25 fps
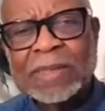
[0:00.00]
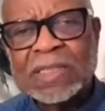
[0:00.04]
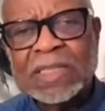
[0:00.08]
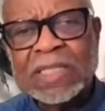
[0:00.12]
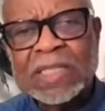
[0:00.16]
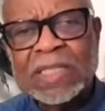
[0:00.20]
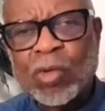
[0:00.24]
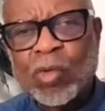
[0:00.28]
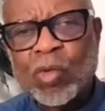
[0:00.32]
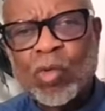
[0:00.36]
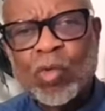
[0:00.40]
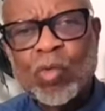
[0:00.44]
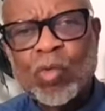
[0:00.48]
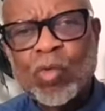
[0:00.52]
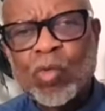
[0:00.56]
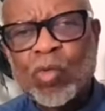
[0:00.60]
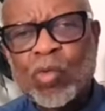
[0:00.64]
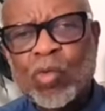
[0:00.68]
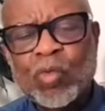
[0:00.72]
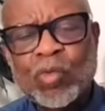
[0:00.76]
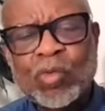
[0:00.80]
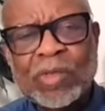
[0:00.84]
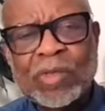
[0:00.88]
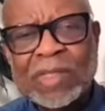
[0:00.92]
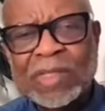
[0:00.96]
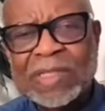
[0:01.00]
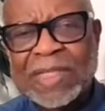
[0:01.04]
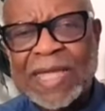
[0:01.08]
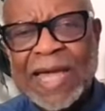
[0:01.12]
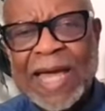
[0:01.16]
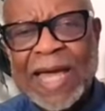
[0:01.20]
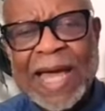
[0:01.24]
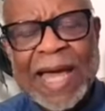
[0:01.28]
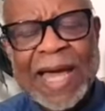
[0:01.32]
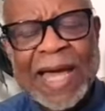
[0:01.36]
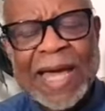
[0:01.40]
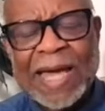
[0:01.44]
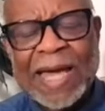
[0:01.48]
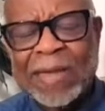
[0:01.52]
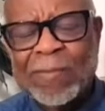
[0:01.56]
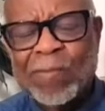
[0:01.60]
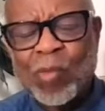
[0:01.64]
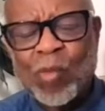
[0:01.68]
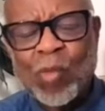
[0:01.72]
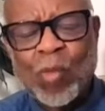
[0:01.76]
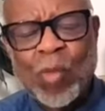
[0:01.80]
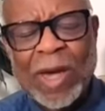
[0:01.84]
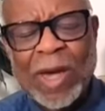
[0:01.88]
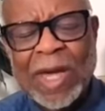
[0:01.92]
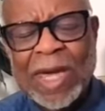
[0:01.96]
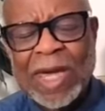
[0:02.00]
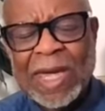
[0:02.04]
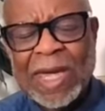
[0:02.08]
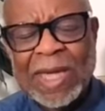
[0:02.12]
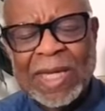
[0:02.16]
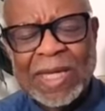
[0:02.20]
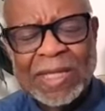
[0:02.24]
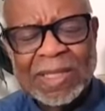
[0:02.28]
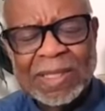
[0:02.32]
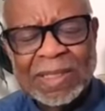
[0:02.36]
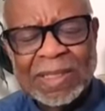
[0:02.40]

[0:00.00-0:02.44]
to the old time way